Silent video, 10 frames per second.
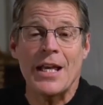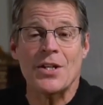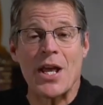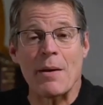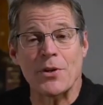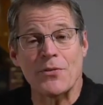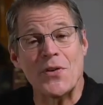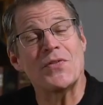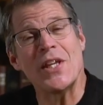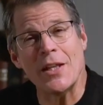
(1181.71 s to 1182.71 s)
In chapter
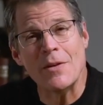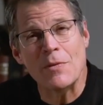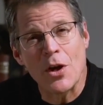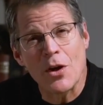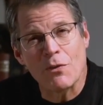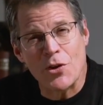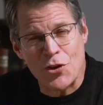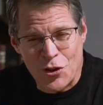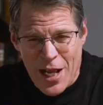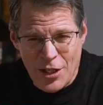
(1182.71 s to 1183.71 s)
15,
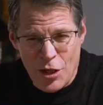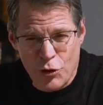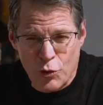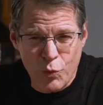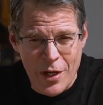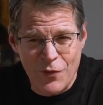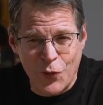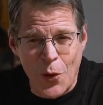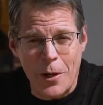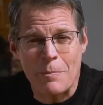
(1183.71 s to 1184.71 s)
verses 19 through
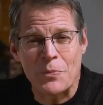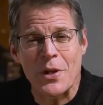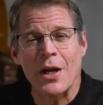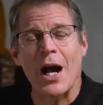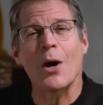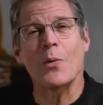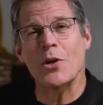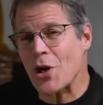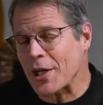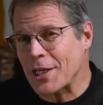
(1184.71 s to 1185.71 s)
24,
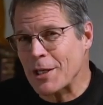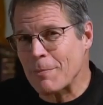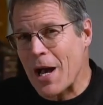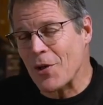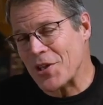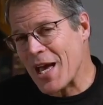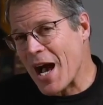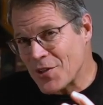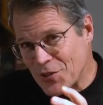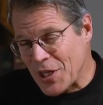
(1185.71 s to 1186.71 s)
we're talking about
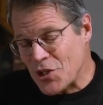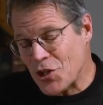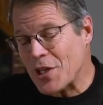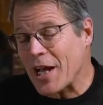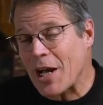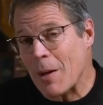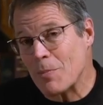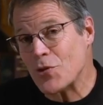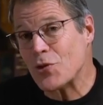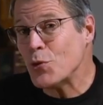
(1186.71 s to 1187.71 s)
the isolation that
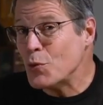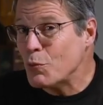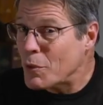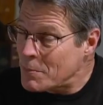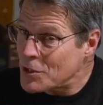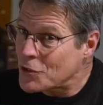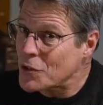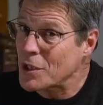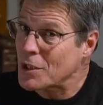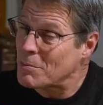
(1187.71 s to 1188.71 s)
comes to women
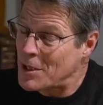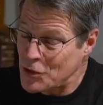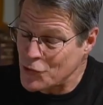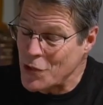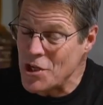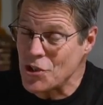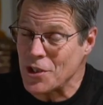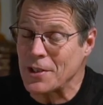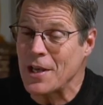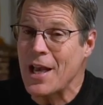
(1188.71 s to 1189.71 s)
during
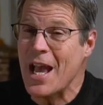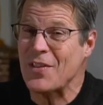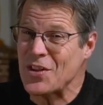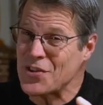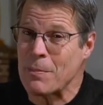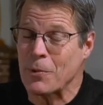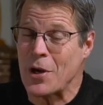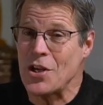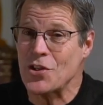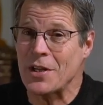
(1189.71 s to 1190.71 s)
menstruation and the
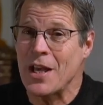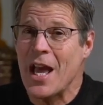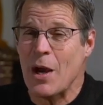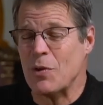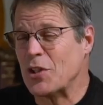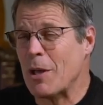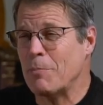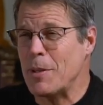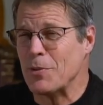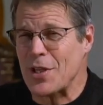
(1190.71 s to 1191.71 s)
separation. And once
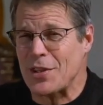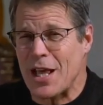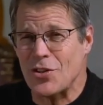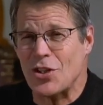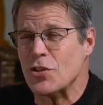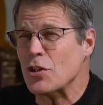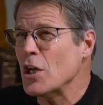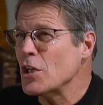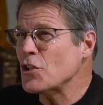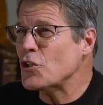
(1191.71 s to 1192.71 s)
again, people say that is just
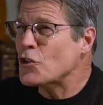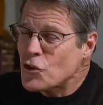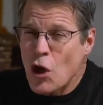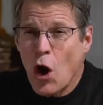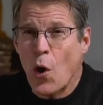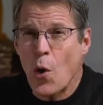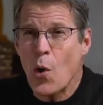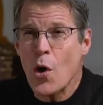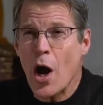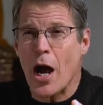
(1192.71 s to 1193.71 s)

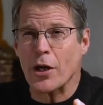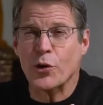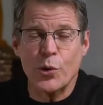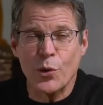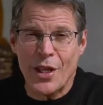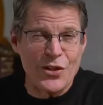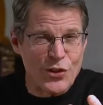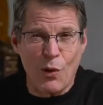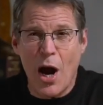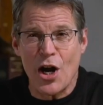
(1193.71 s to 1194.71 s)
so cruel,
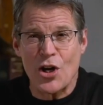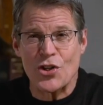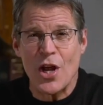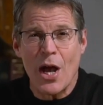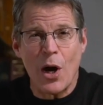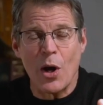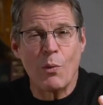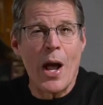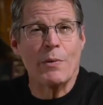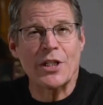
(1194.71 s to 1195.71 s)
that's so harsh.
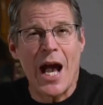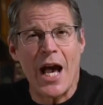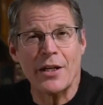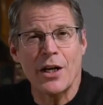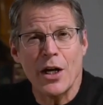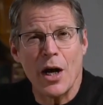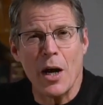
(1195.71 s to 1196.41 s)
Why would God